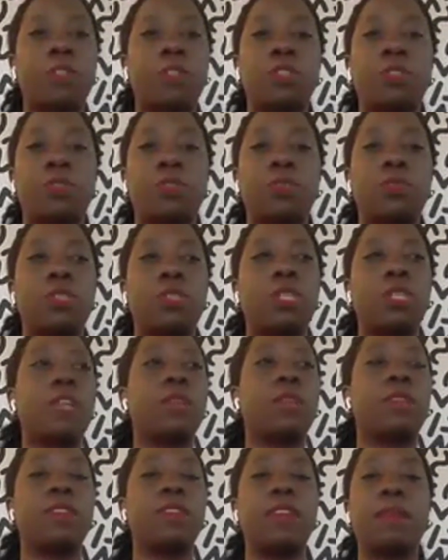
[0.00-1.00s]
to
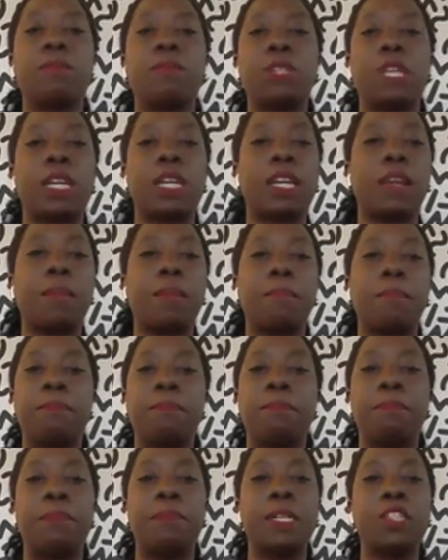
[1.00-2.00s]
sitting with them, talking
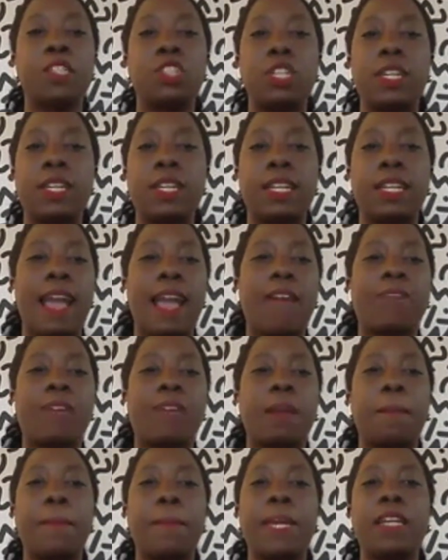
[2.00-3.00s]
budget,
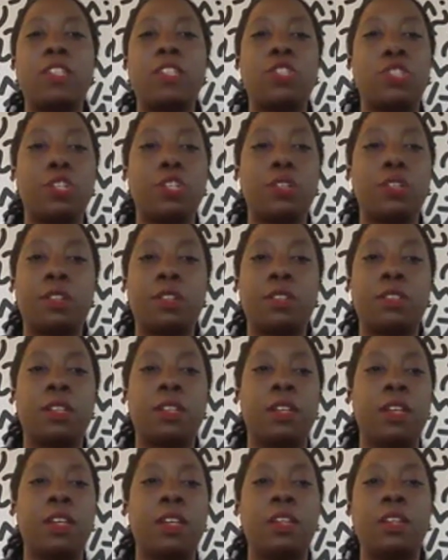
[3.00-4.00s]
having a page turn,
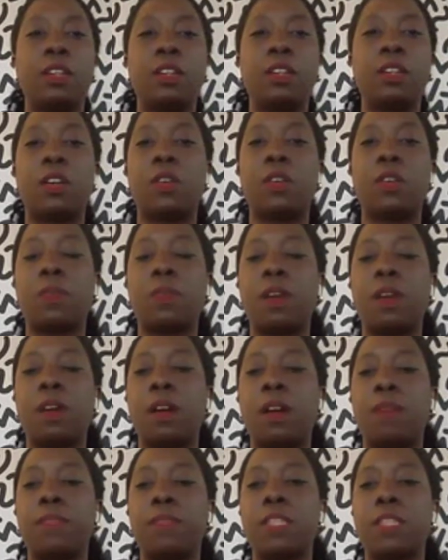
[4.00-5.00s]

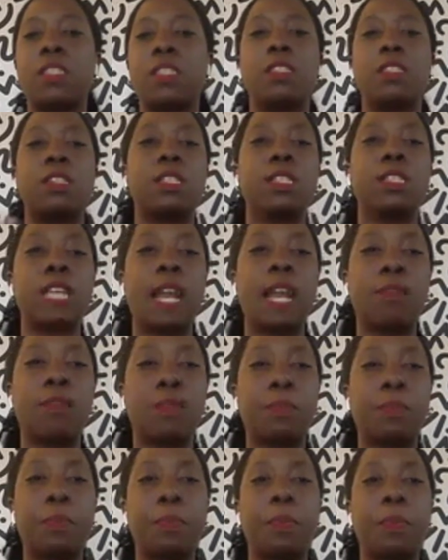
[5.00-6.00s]
this is the design
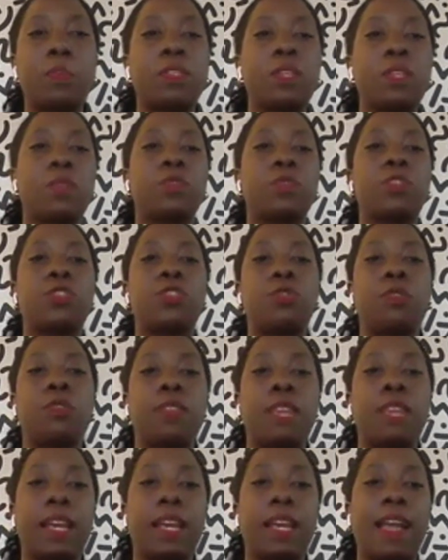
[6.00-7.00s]
we're proposing. What do you
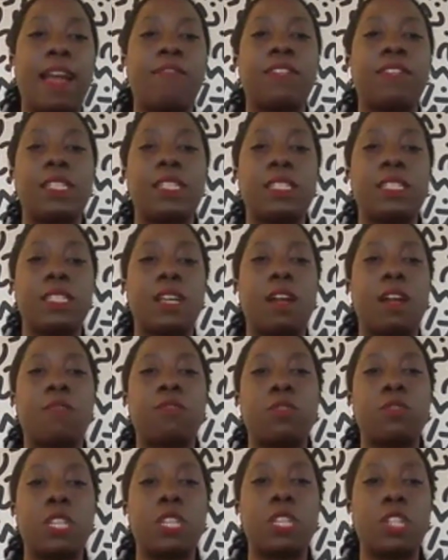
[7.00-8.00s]
think? Having these
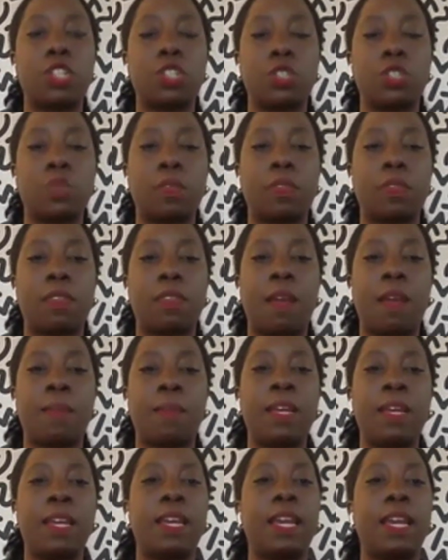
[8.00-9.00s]
conversations with them.
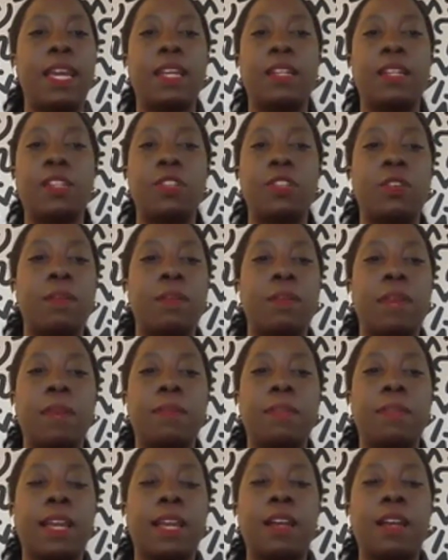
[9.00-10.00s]
And, it
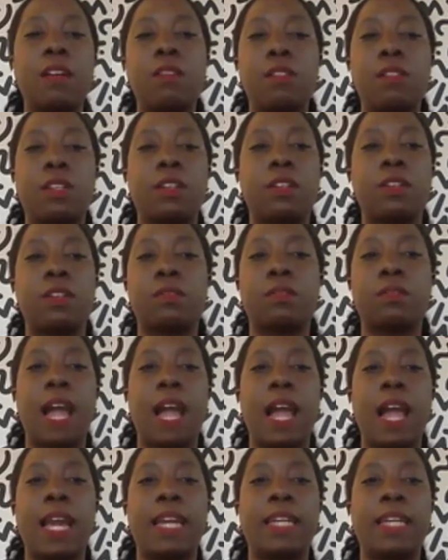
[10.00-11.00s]
might be like, oh,
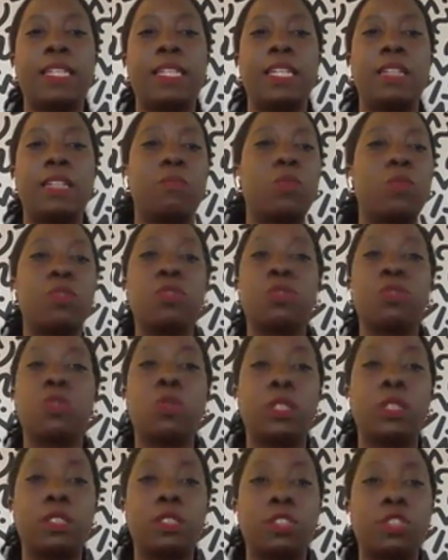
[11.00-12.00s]
I need more
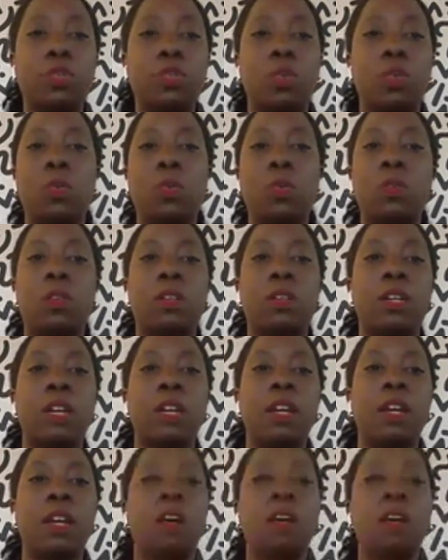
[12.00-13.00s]
storage, or
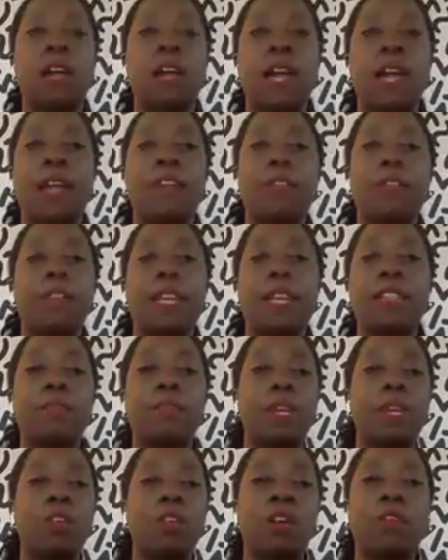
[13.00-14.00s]
I don't like the
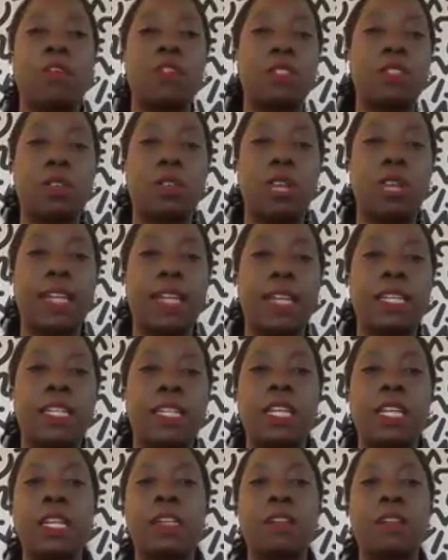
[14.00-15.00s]
main office located
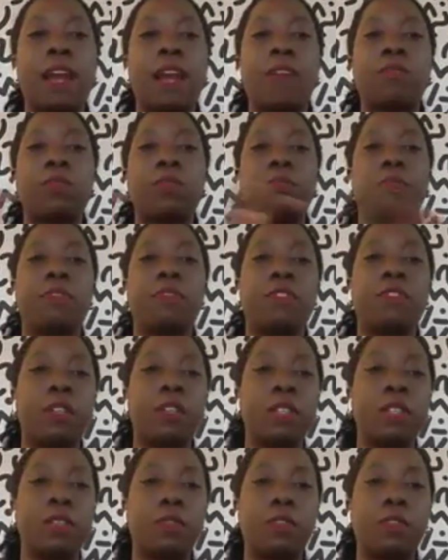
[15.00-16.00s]
here. I would
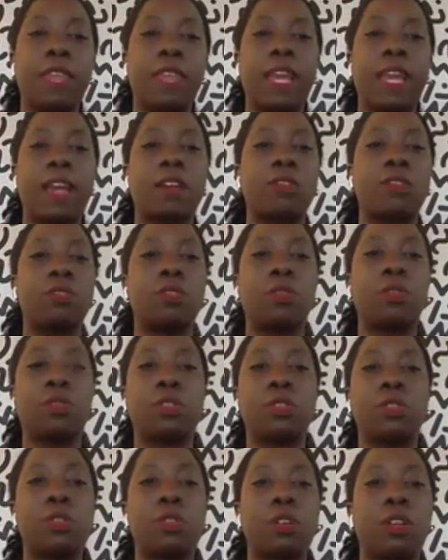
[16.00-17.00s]
prefer it over there. So
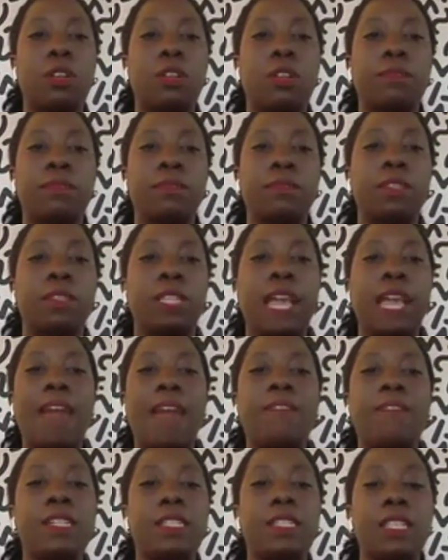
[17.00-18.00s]
you start
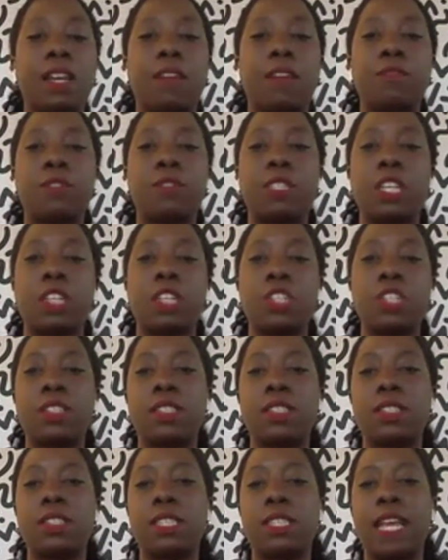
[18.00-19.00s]
having these
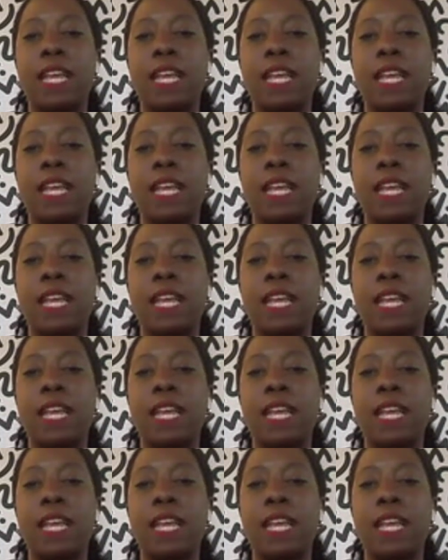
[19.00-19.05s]
conversations